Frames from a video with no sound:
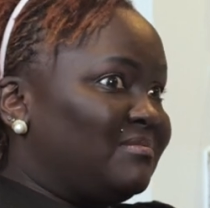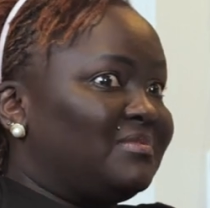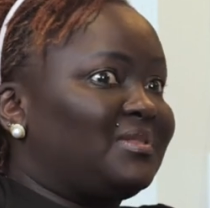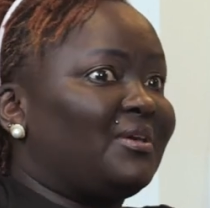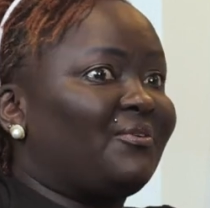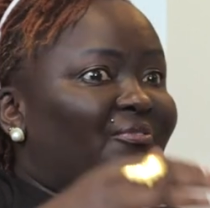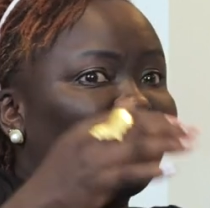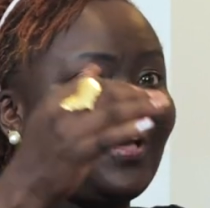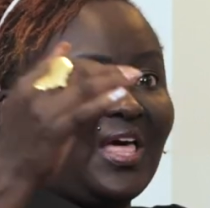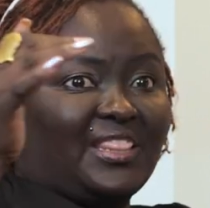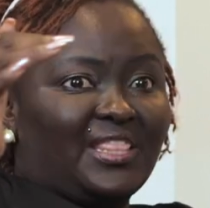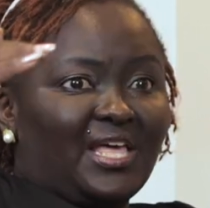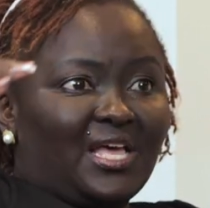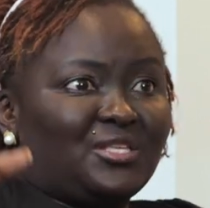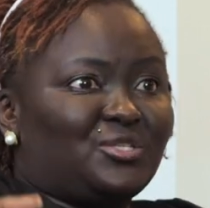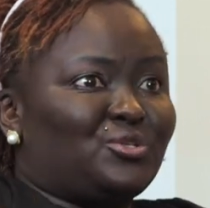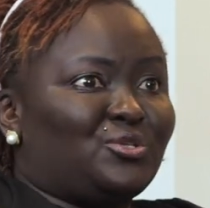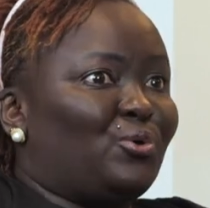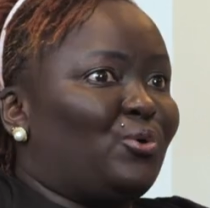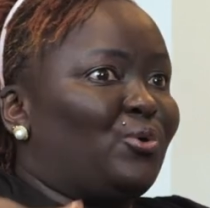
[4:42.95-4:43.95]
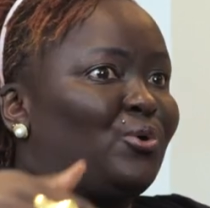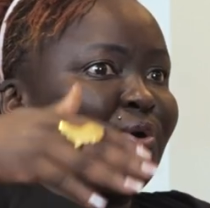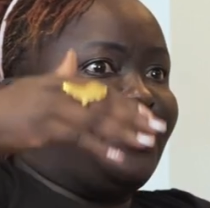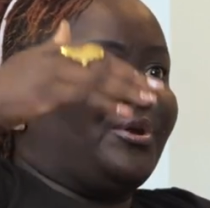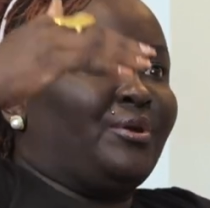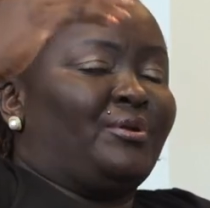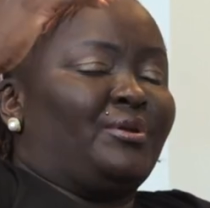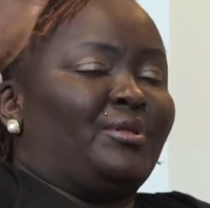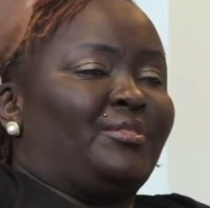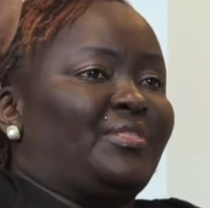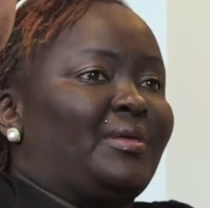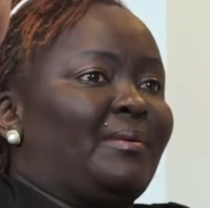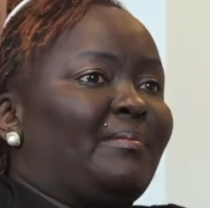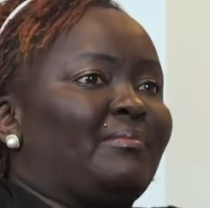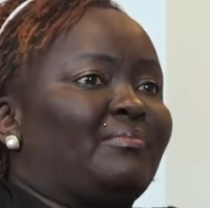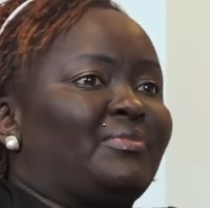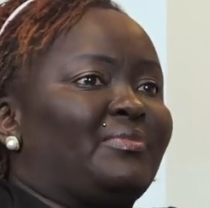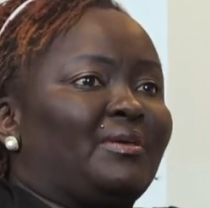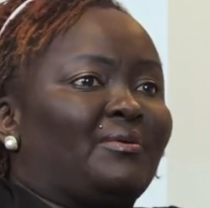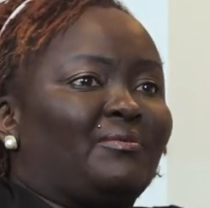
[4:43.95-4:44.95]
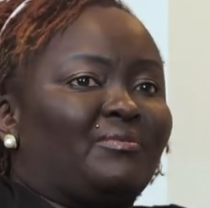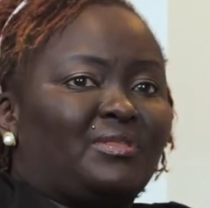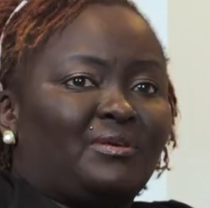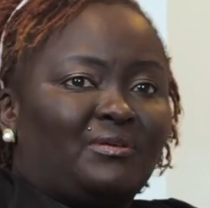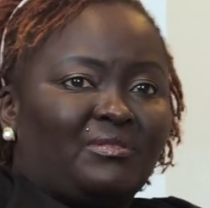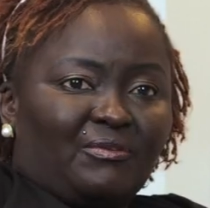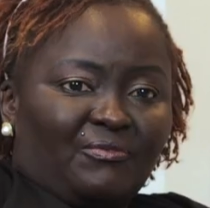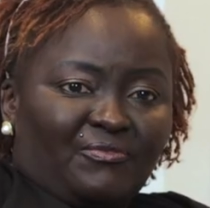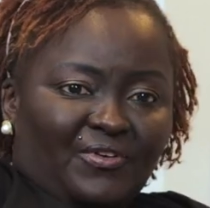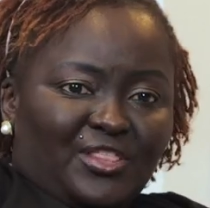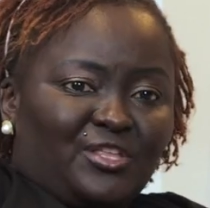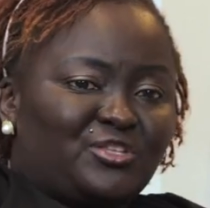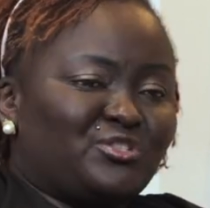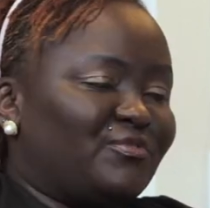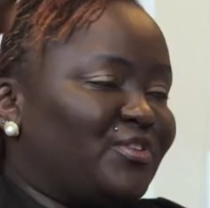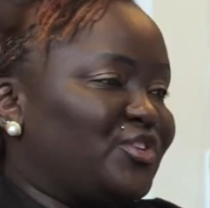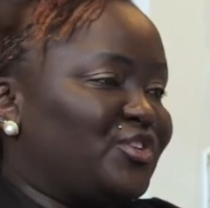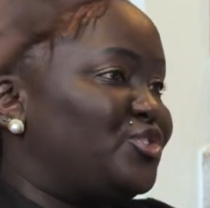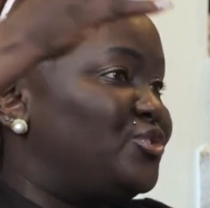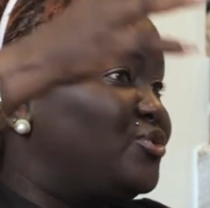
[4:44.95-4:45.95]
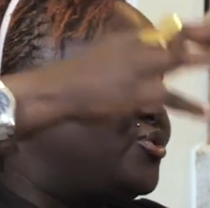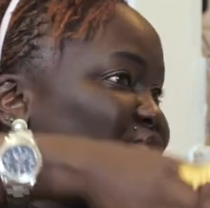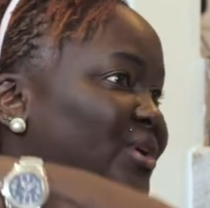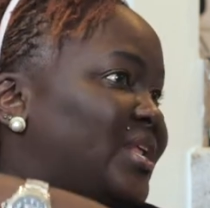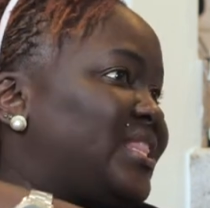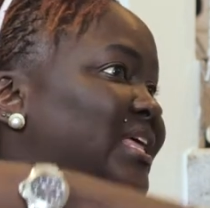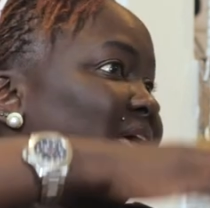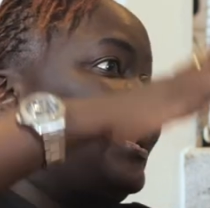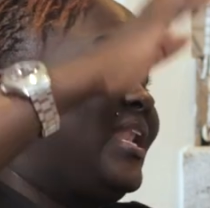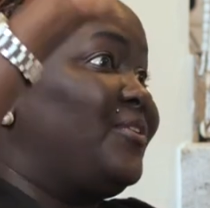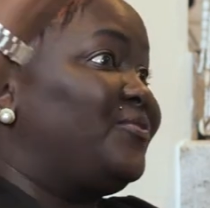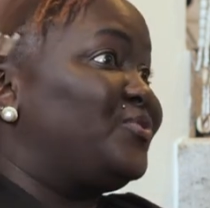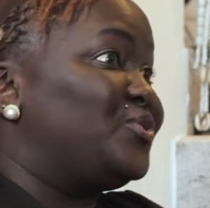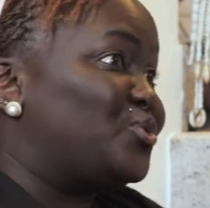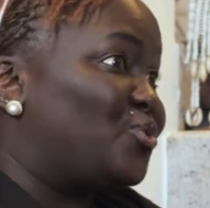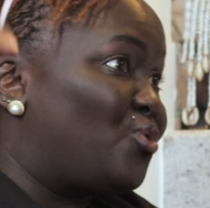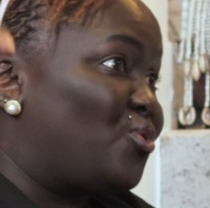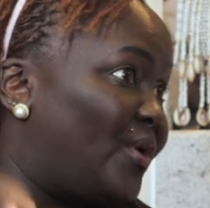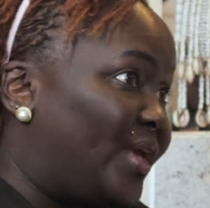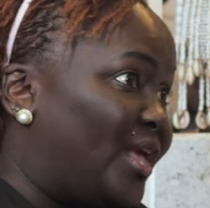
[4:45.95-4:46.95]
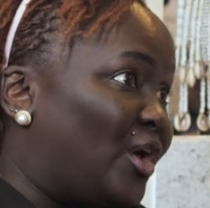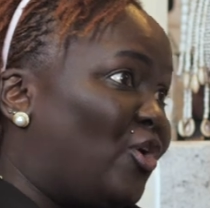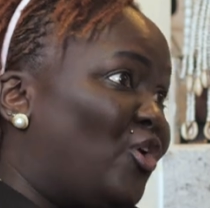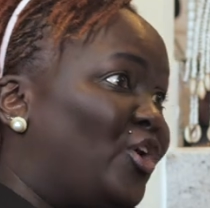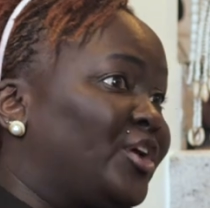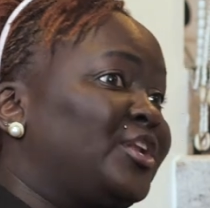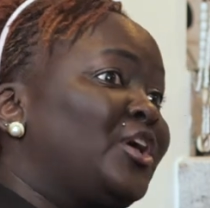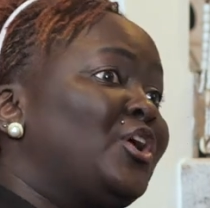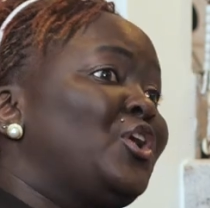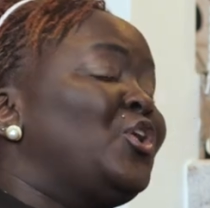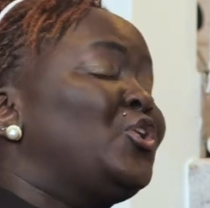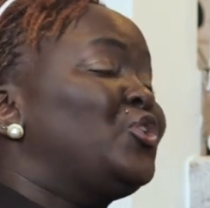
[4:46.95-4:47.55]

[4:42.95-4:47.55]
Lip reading: The fathers or the fathers of the children, their life is going on.